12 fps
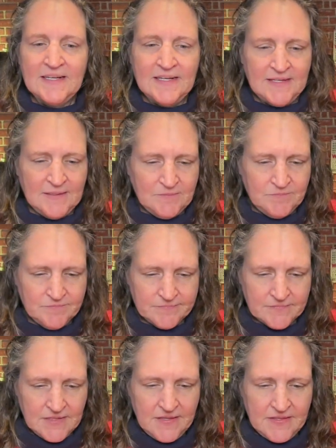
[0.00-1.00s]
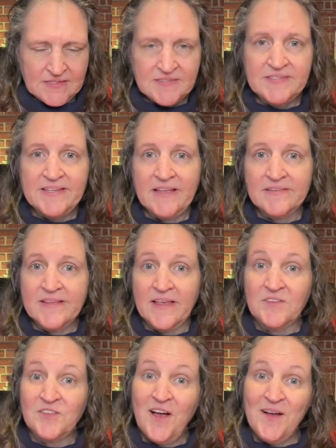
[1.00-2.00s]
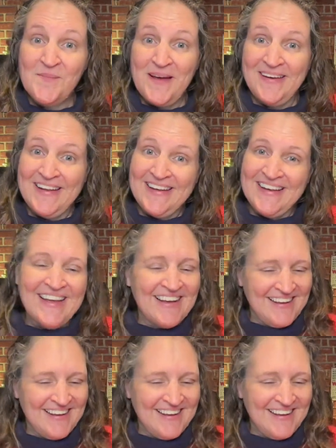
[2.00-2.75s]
Um, and then Sting sang a song about it.